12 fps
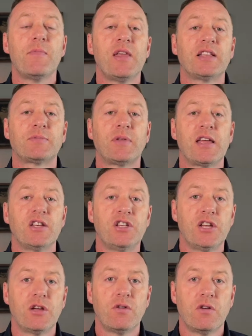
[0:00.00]
me explain
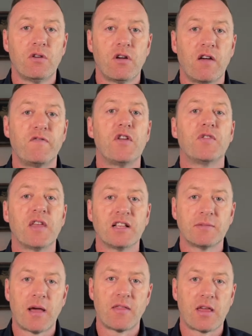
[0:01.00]
to you a few things
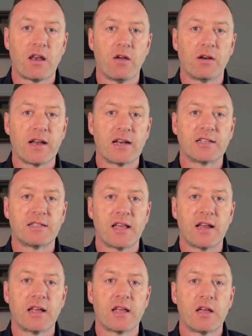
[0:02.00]
about that local
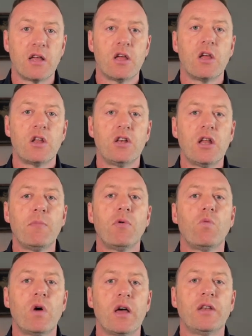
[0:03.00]
anaesthetic. Number
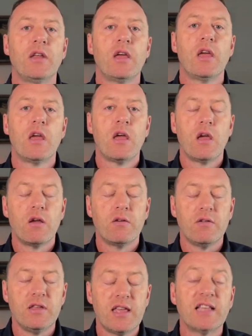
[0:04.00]
one,
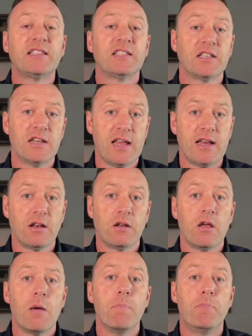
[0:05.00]
yes, it's a
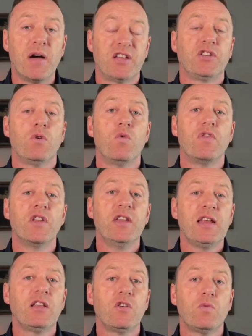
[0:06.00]
needle, but the
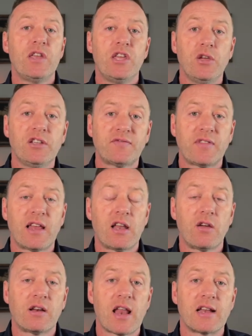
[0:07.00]
needle that we use for that
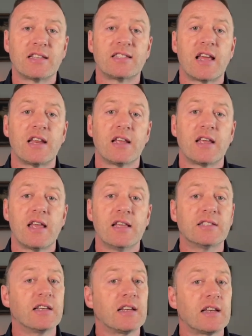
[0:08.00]
local anaesthetic
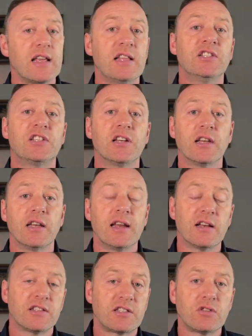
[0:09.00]
is a little insulin
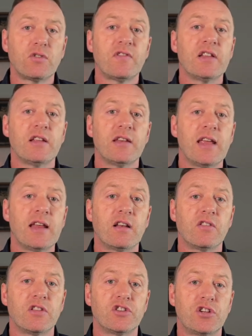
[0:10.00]
needle. It's the sort of needle
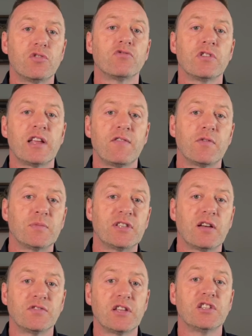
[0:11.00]
that children give
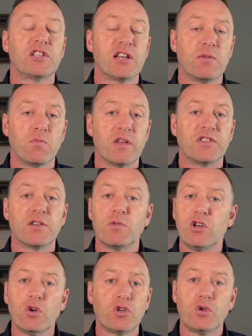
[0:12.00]
themselves insulin with. So we're
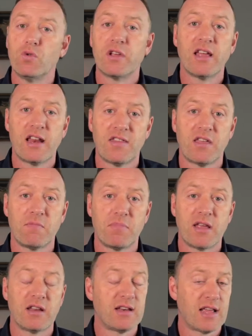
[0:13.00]
not talking anything
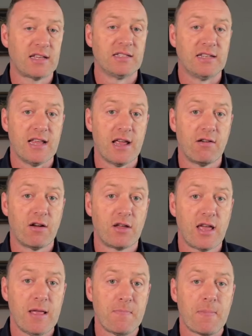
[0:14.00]
big and nasty here, okay?